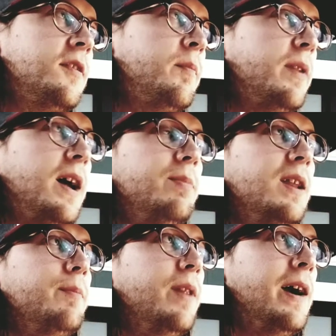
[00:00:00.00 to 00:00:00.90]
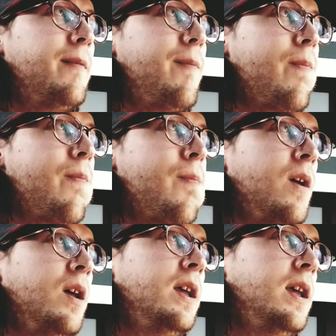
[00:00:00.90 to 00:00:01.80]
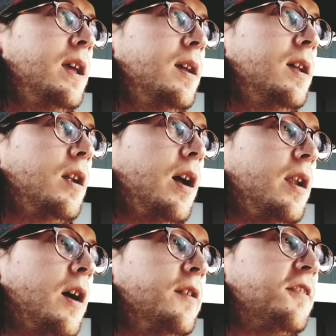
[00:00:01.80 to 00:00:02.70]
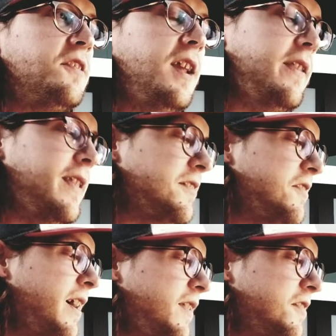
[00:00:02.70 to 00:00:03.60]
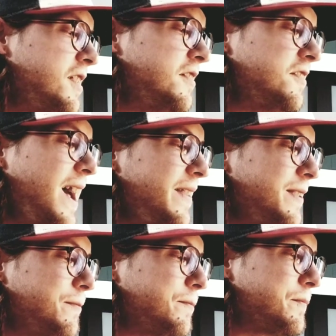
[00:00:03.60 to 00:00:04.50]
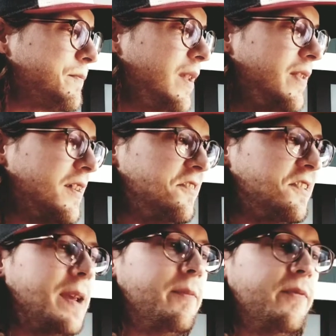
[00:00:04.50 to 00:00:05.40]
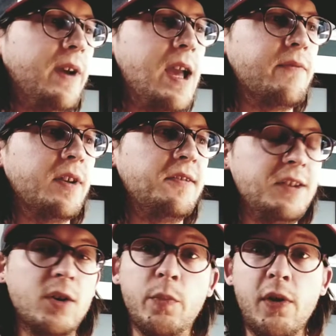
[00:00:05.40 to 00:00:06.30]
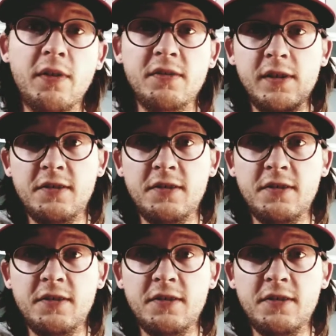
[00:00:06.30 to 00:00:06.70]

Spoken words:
and blah, blah, blah. Understand that it's not the same for every single person. It's